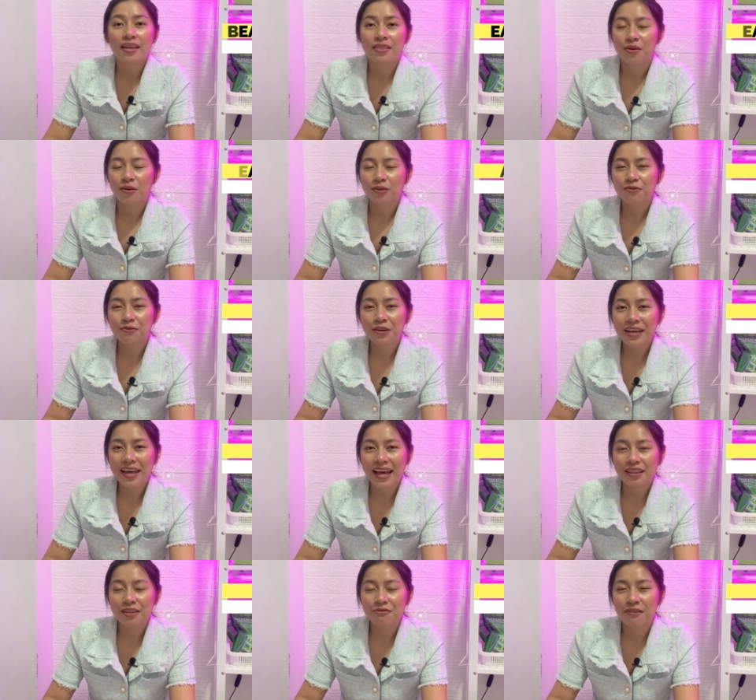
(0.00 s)
Don't
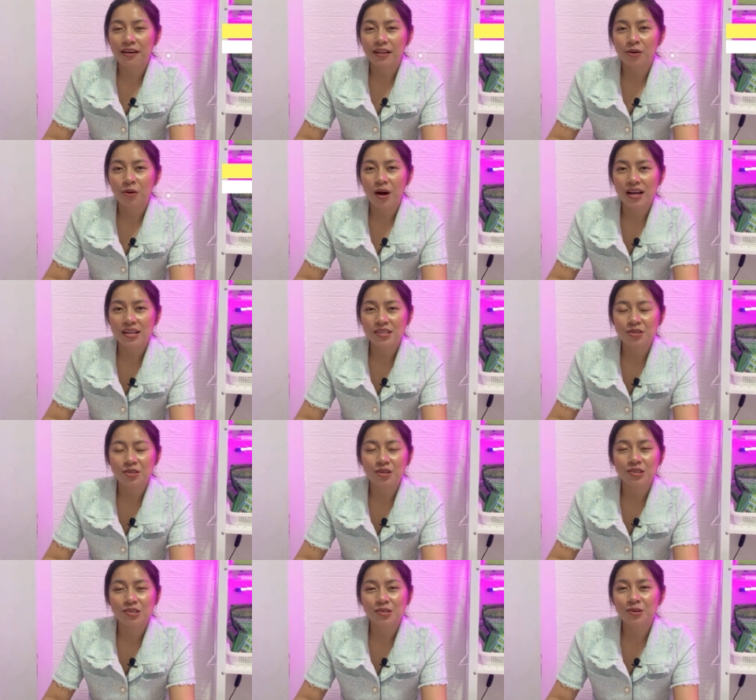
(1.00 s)
forget to follow us on
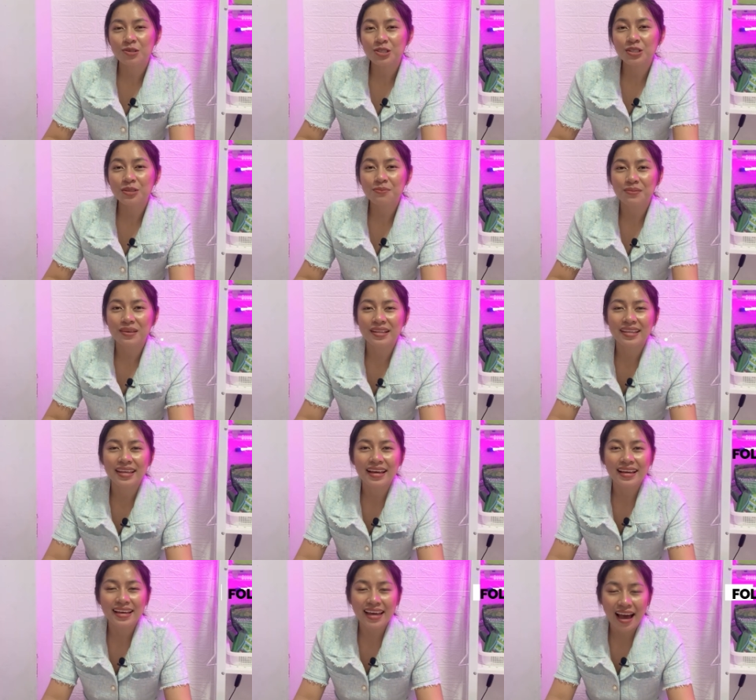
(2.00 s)
our social
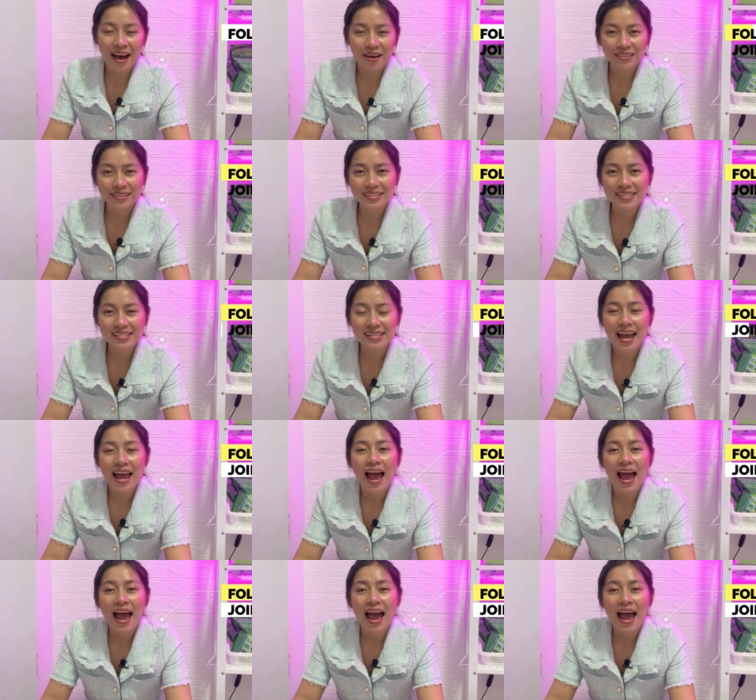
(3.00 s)
media accounts